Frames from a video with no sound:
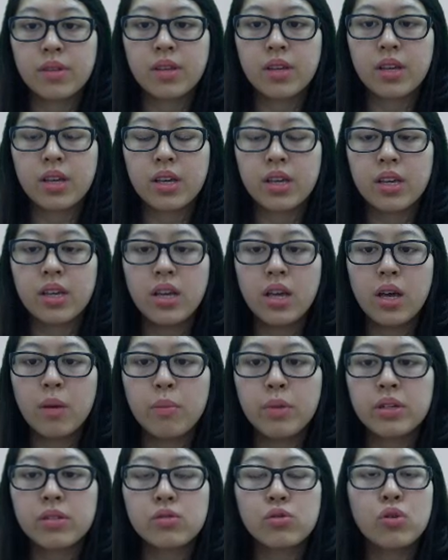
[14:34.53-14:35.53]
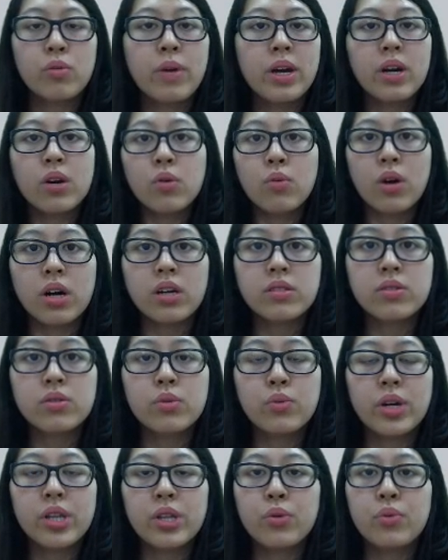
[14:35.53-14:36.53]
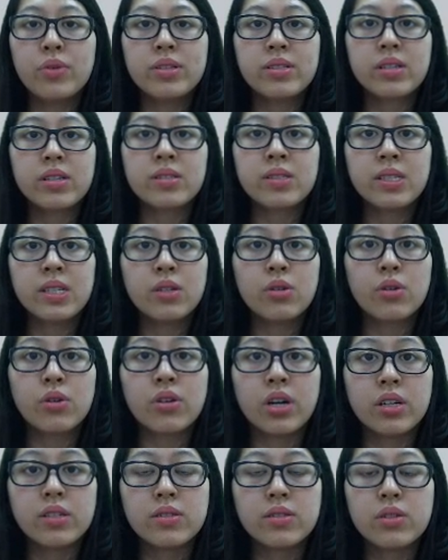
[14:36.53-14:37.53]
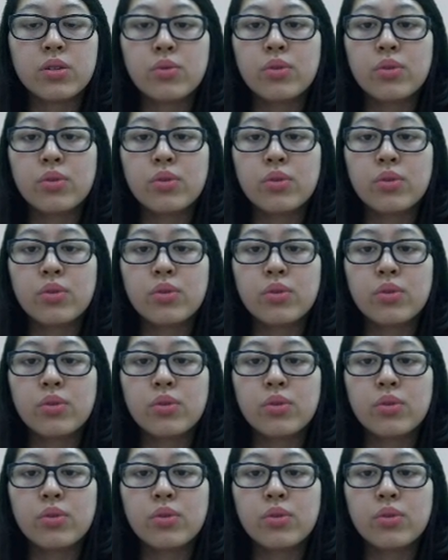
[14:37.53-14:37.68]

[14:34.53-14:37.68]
Okay, because no matter what, whether we succeed or not,